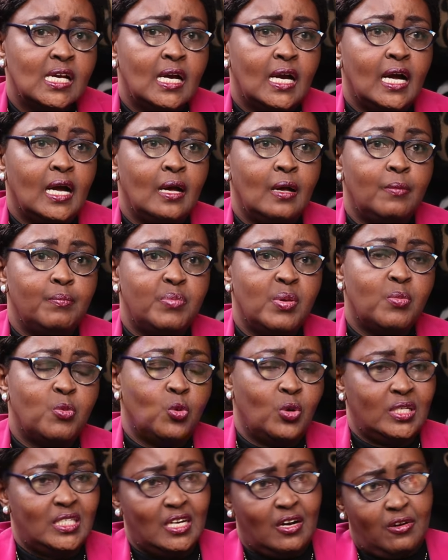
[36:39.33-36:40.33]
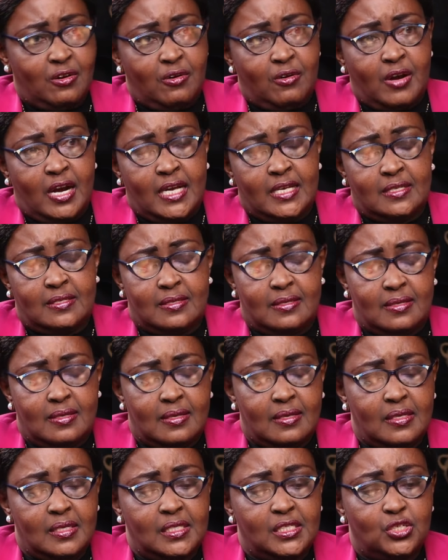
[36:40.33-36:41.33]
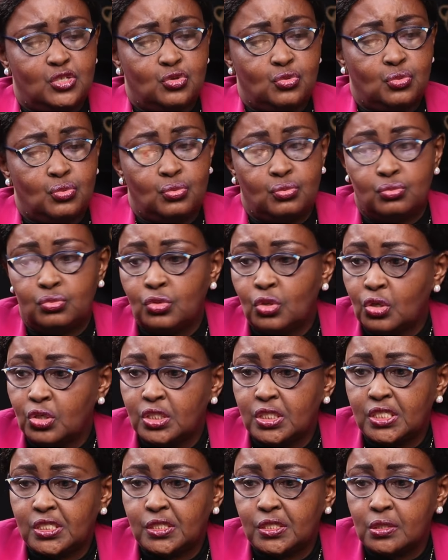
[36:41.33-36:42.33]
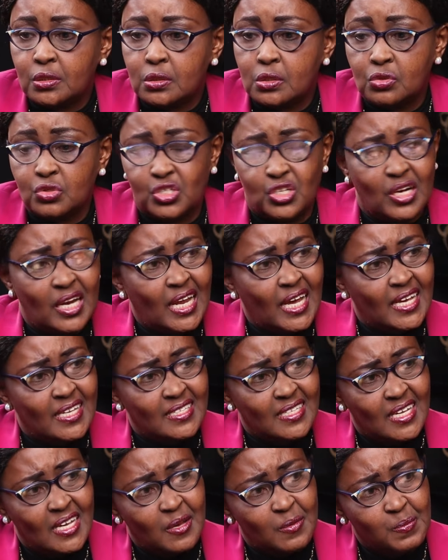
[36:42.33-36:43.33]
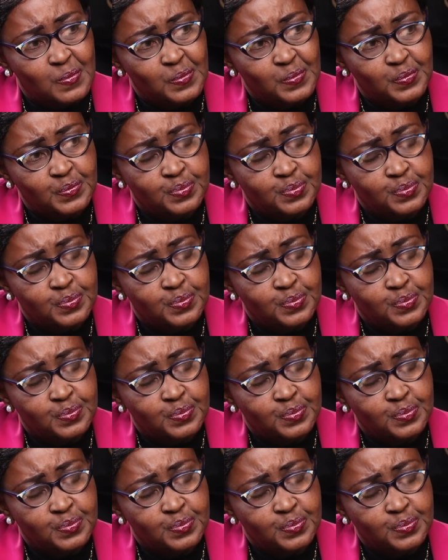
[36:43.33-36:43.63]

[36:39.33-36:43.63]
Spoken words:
Yeah. People were terrorized into not socializing. Yeah.